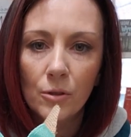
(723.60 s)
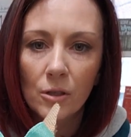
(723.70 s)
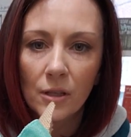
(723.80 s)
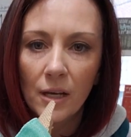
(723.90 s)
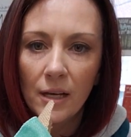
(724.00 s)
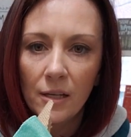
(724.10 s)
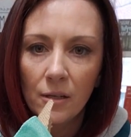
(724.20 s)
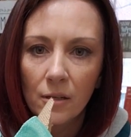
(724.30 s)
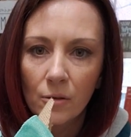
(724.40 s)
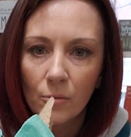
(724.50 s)
your
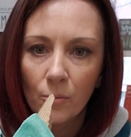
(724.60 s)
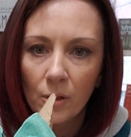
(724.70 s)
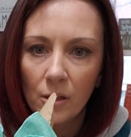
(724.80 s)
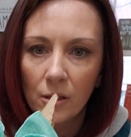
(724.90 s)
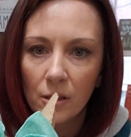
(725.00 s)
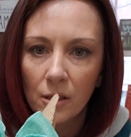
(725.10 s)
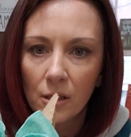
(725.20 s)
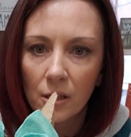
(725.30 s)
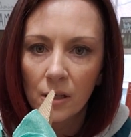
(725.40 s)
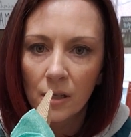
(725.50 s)
line will
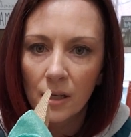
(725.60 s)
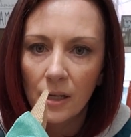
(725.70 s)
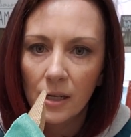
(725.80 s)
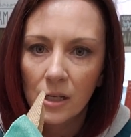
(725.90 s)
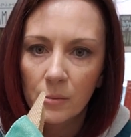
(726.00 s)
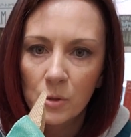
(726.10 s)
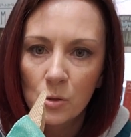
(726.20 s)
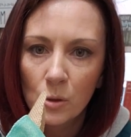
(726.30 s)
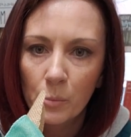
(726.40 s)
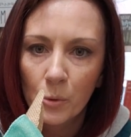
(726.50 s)
kind of come to
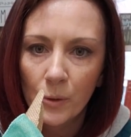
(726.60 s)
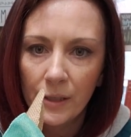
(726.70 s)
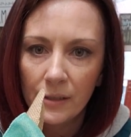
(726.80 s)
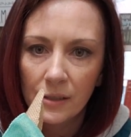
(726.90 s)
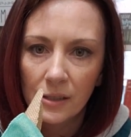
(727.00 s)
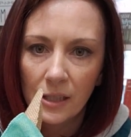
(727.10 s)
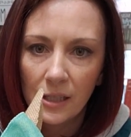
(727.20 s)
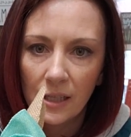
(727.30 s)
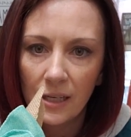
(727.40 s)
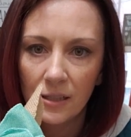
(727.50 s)
the point like
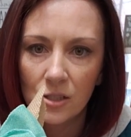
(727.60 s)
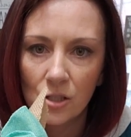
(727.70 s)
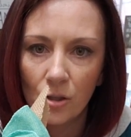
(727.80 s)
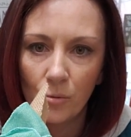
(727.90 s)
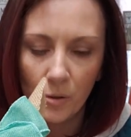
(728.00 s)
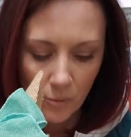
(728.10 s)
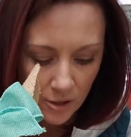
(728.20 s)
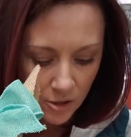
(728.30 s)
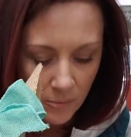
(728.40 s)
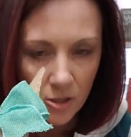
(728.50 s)
that. So we
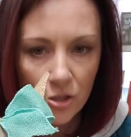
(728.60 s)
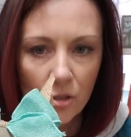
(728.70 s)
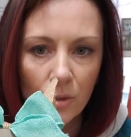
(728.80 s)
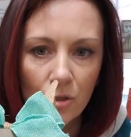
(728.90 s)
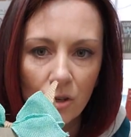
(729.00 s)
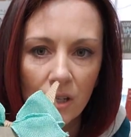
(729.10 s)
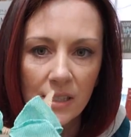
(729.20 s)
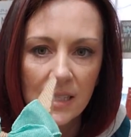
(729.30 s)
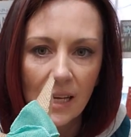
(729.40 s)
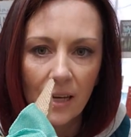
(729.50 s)
want to make sure we draw
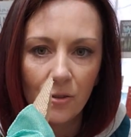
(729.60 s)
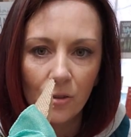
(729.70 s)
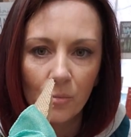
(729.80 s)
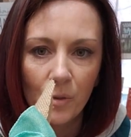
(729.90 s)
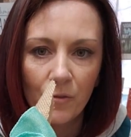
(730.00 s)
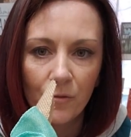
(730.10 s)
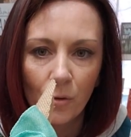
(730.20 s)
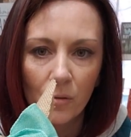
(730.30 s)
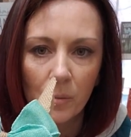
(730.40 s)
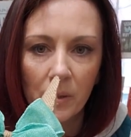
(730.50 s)
this out
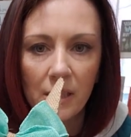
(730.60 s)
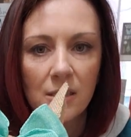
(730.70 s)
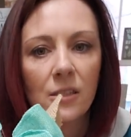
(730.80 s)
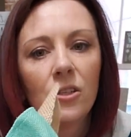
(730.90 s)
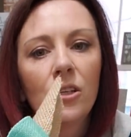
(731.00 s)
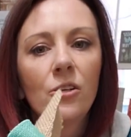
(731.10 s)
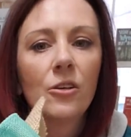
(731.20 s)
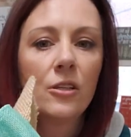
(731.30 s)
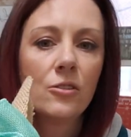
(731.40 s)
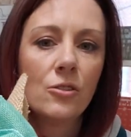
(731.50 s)
before we place the heart
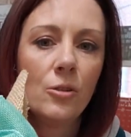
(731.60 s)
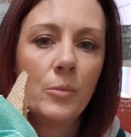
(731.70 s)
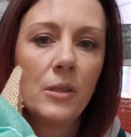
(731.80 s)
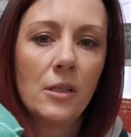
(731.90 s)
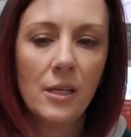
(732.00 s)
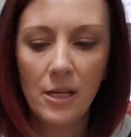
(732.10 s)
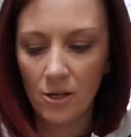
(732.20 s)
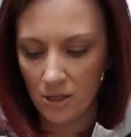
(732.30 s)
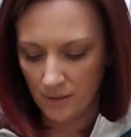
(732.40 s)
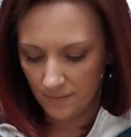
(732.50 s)
on. So you put the
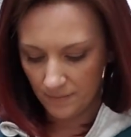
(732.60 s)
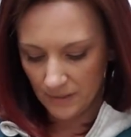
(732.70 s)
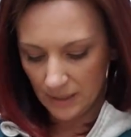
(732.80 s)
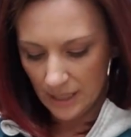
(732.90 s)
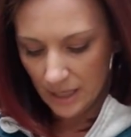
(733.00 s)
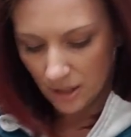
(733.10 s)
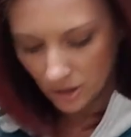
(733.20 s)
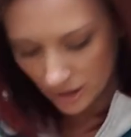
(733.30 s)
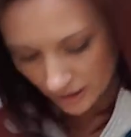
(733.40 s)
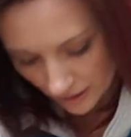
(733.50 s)
line
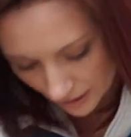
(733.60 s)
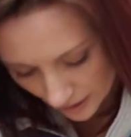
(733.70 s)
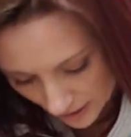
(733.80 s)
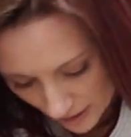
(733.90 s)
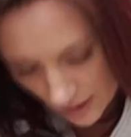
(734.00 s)
on there,